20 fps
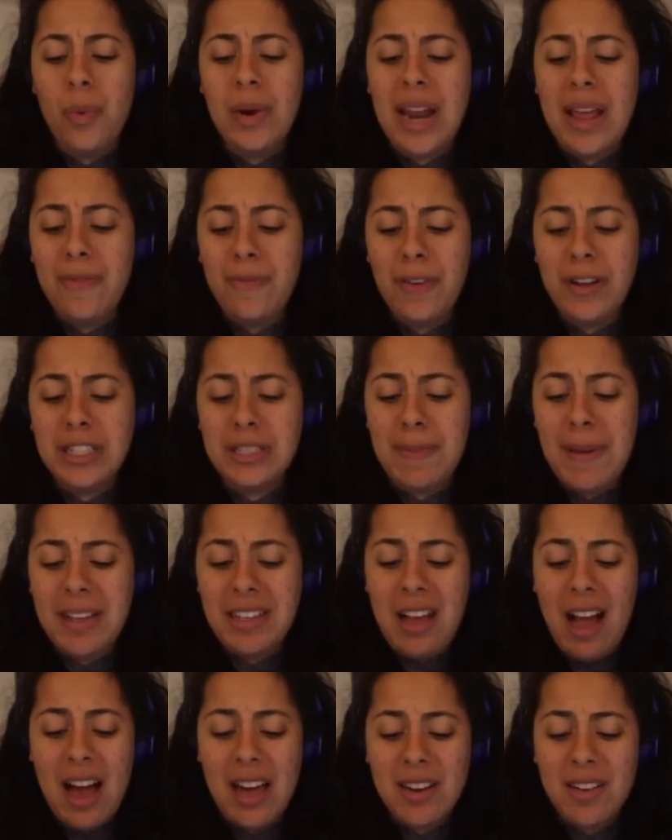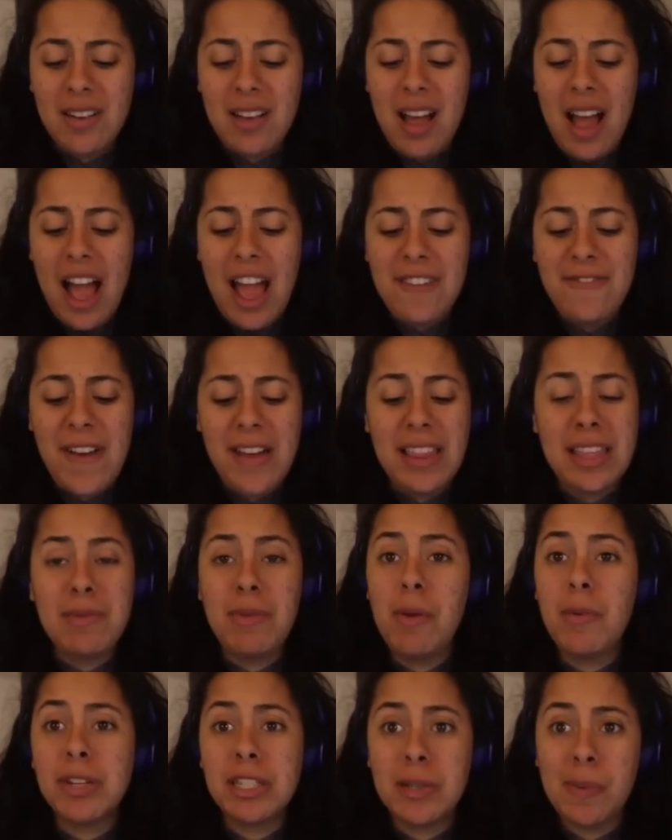When I first met Connor, I felt
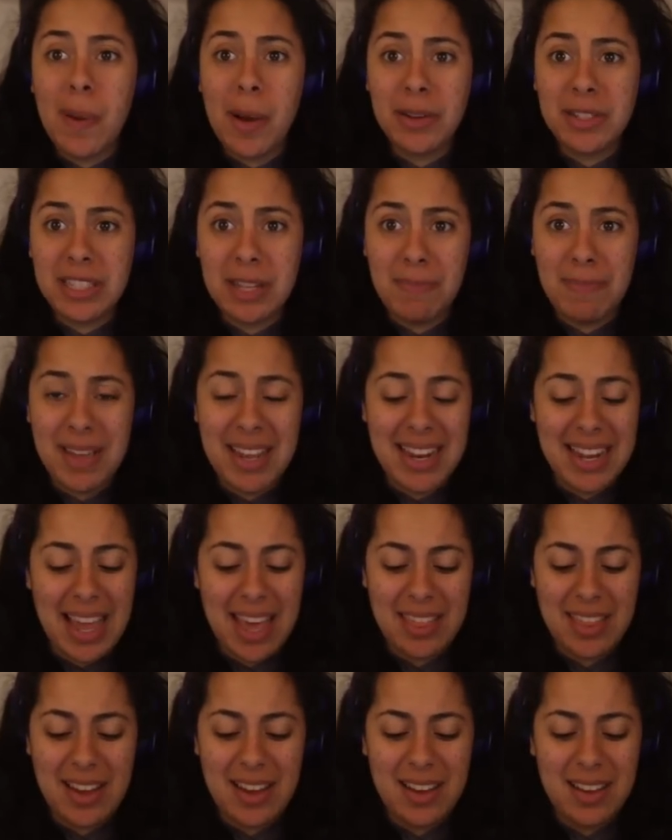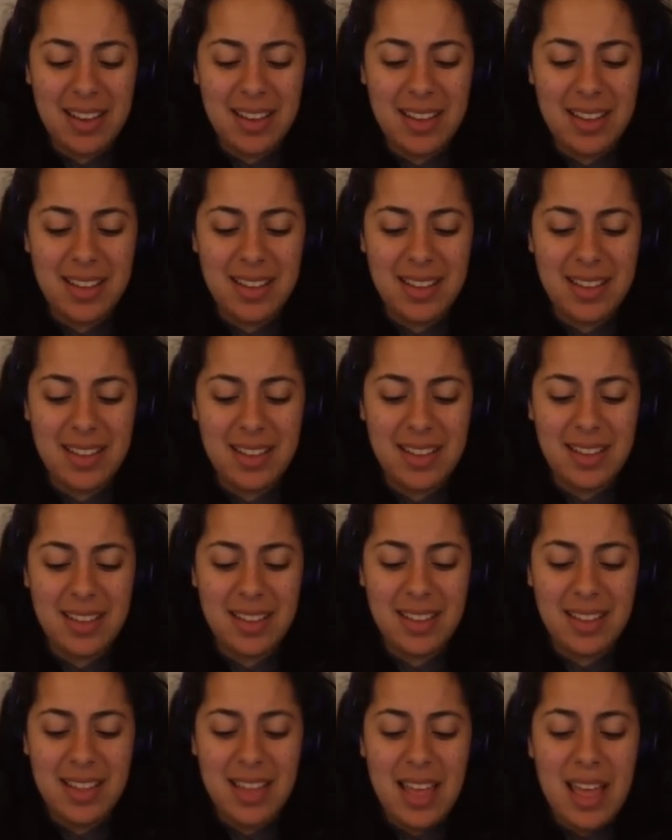like we were supposed to be together.
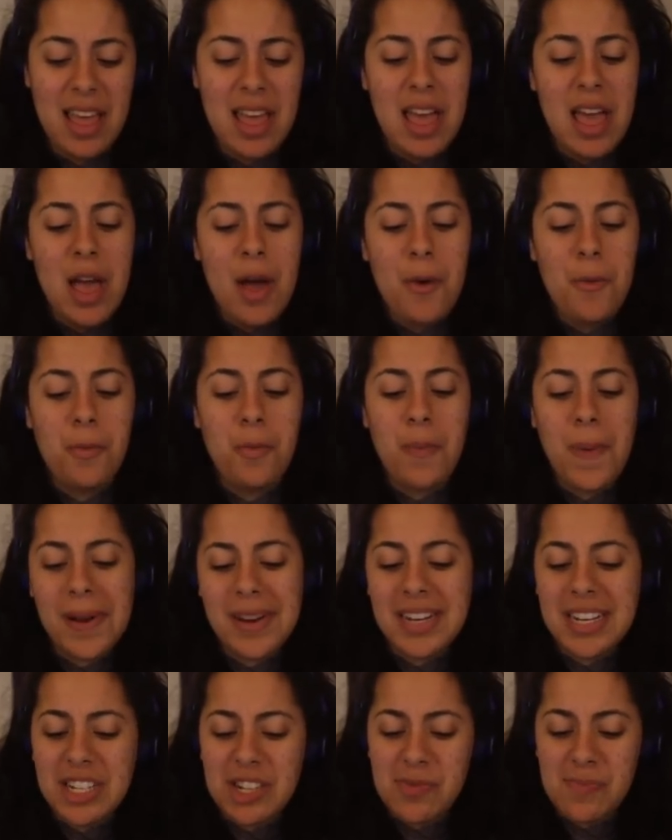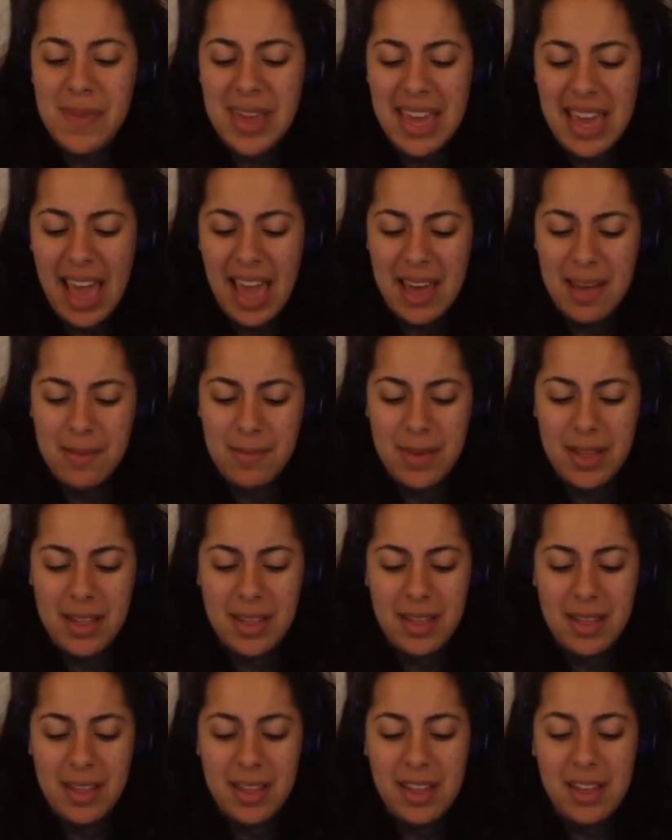Where did you meet
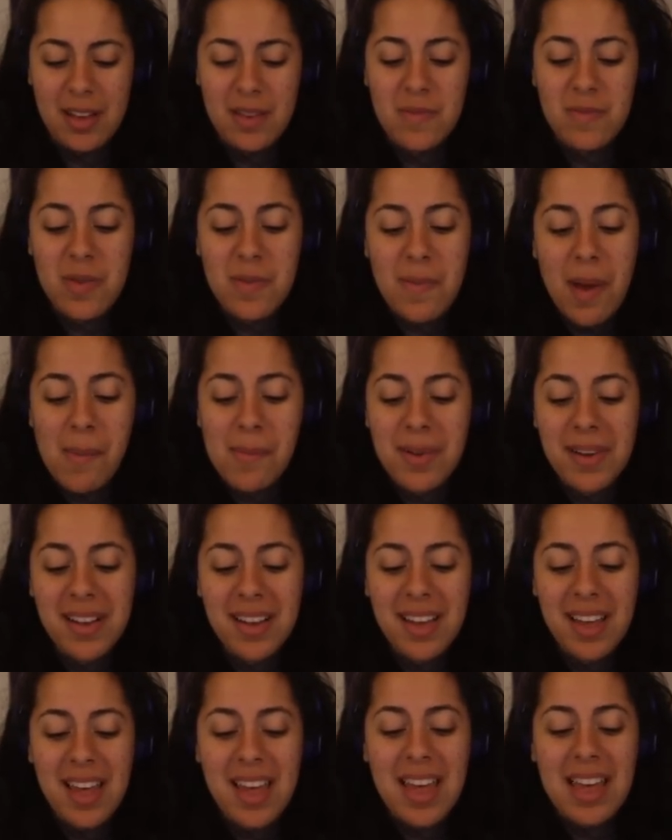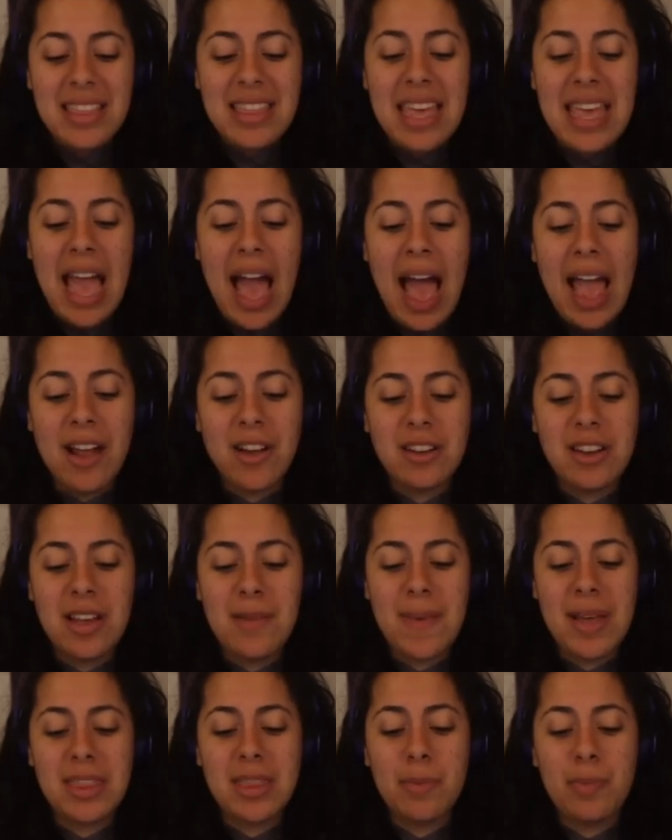him? Remember, they hired
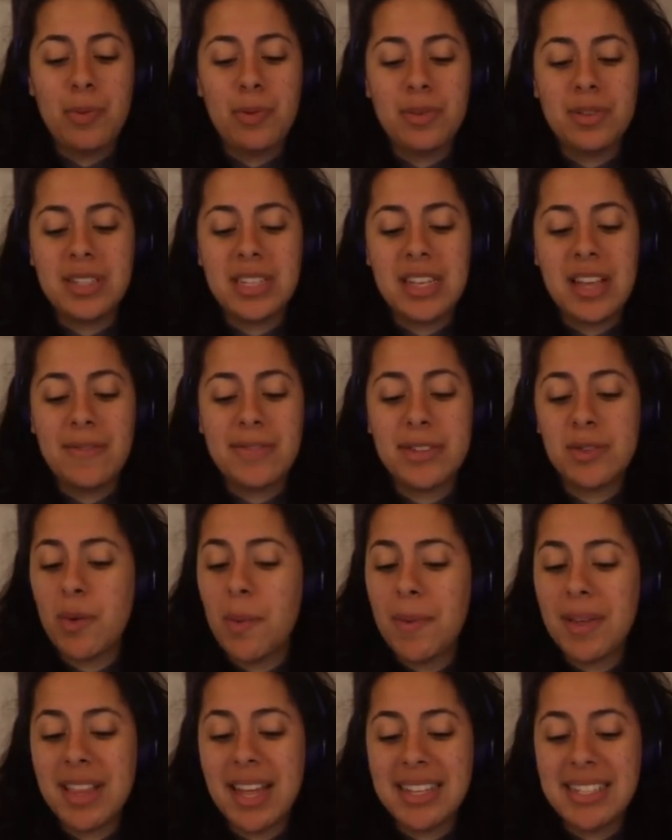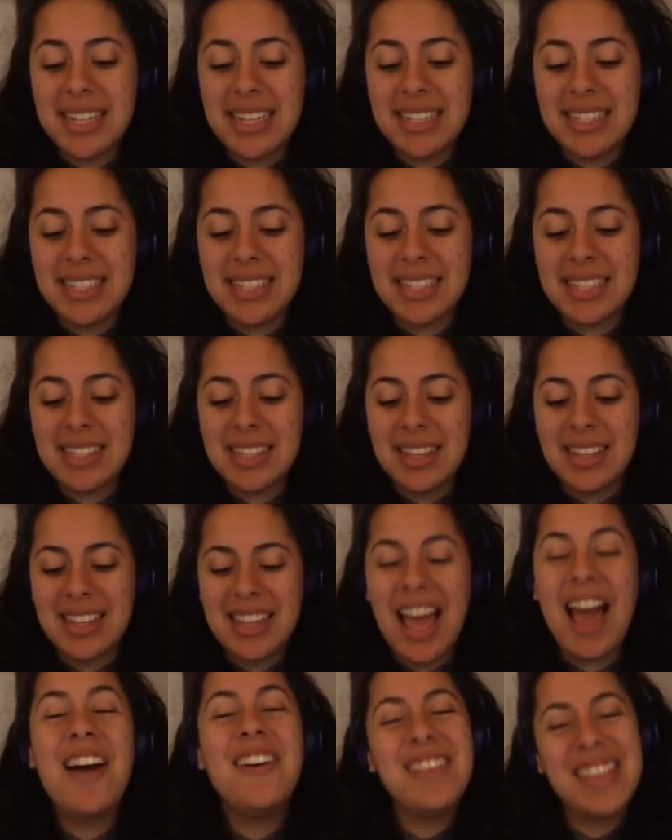him at the pool to give swimming lessons?
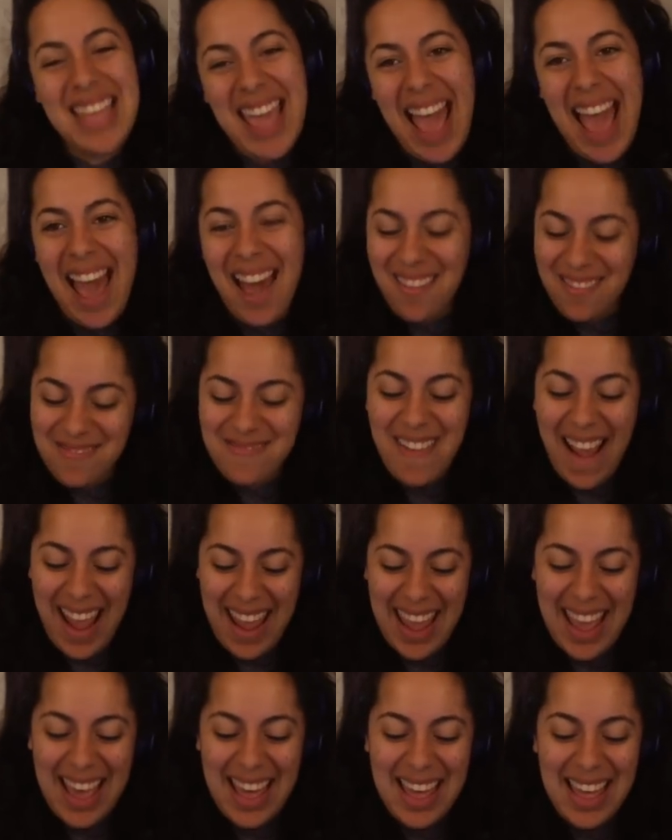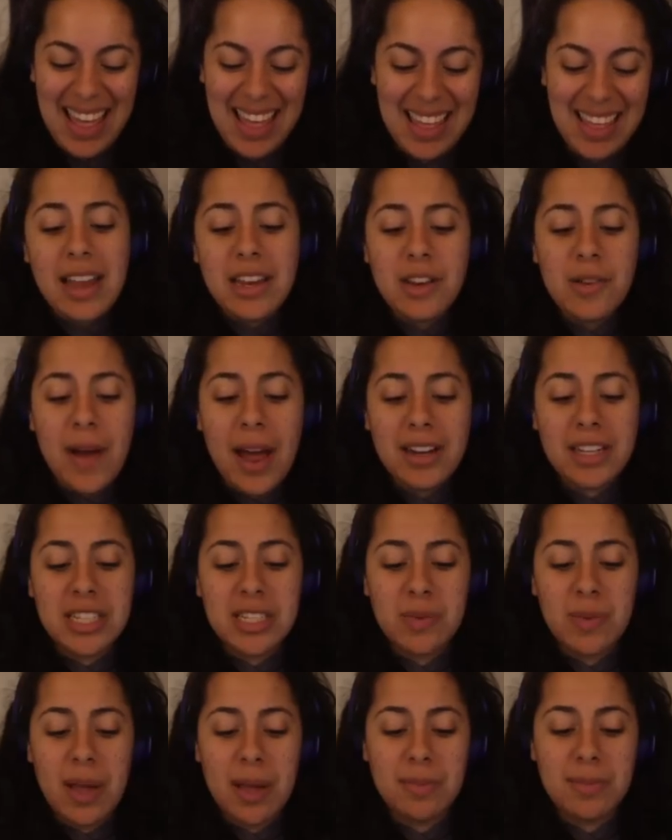Oh yeah, right. I knew how to
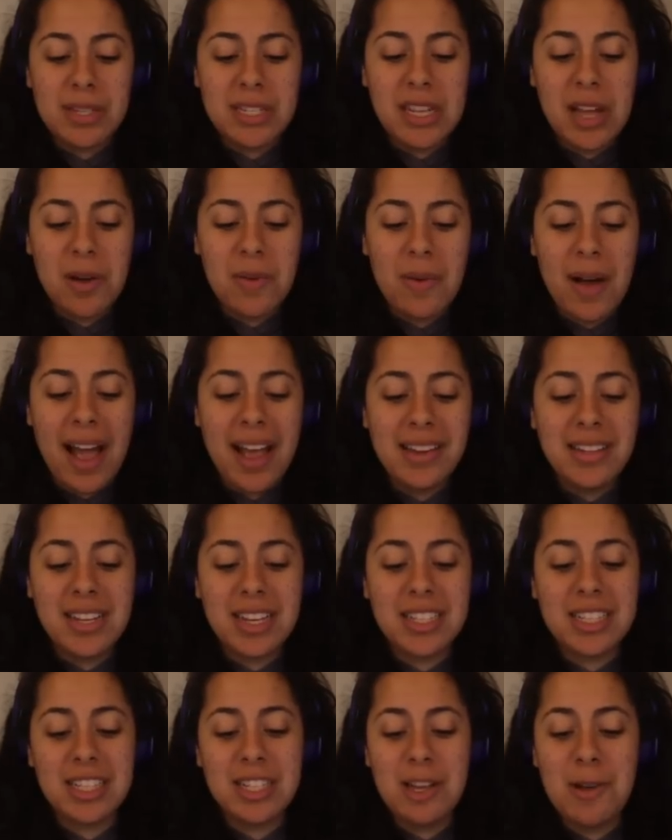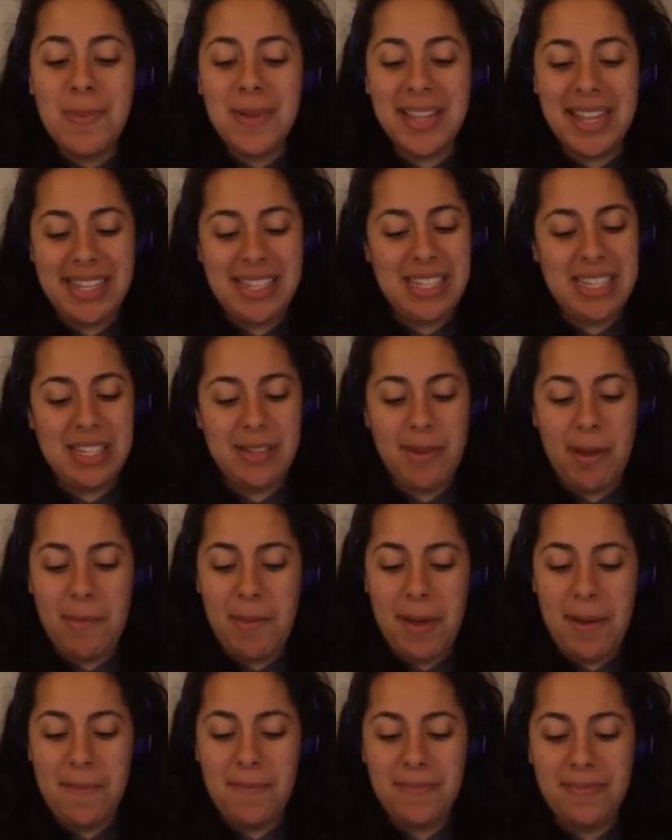swim, so I took scuba lessons
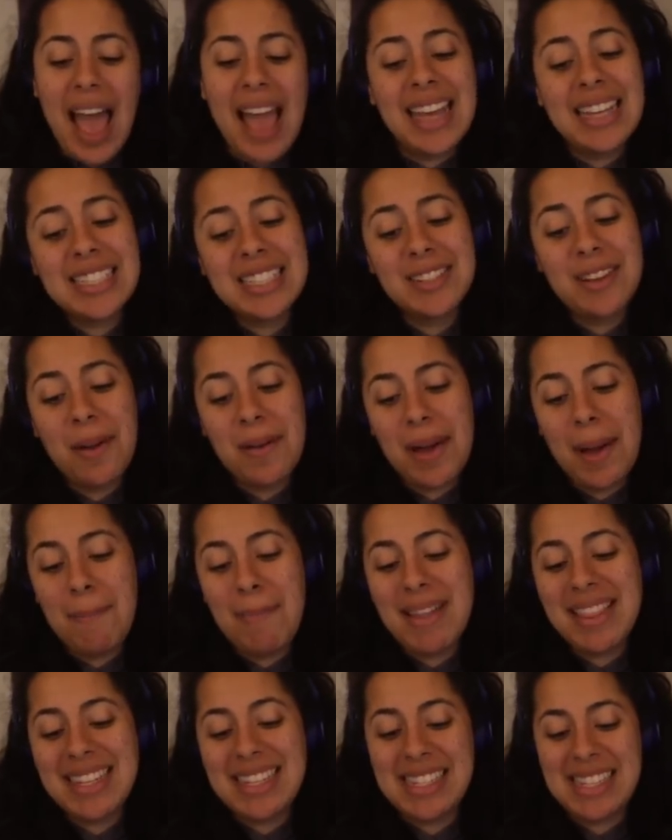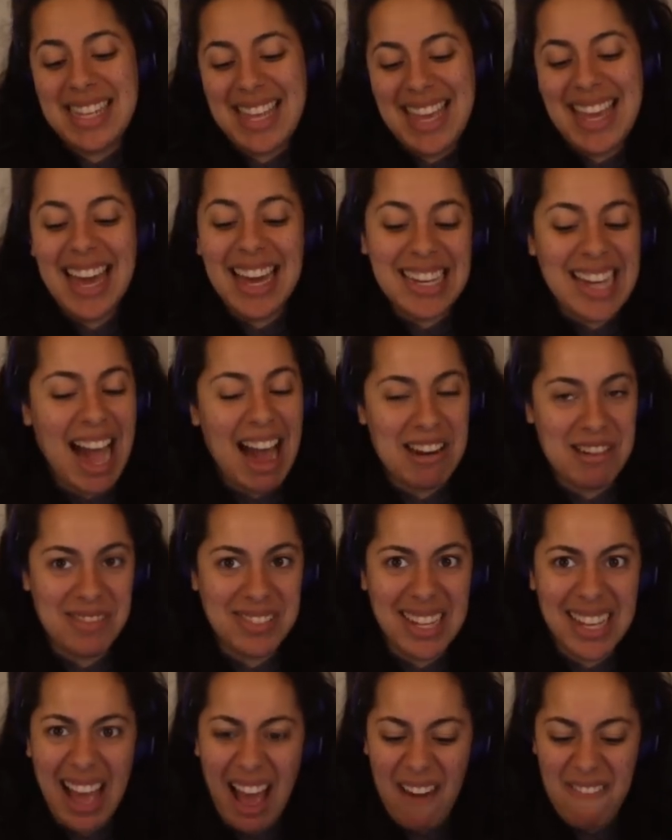from him. I guess growing up by the sea, Connor
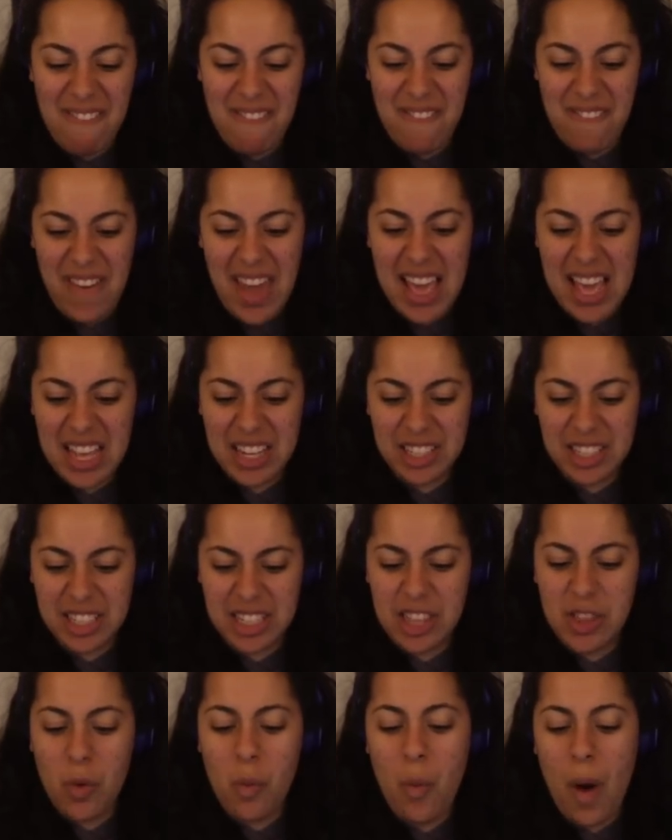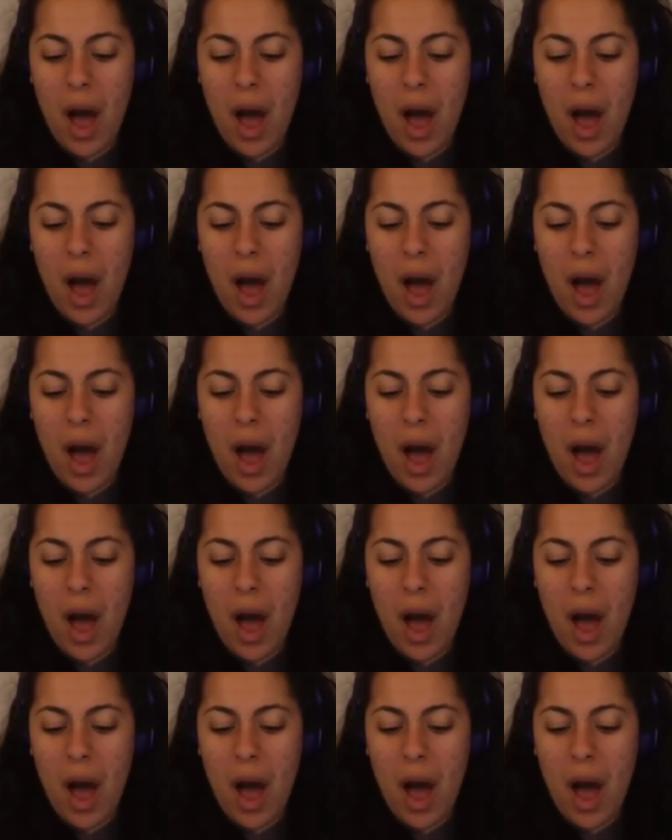was like a fish in the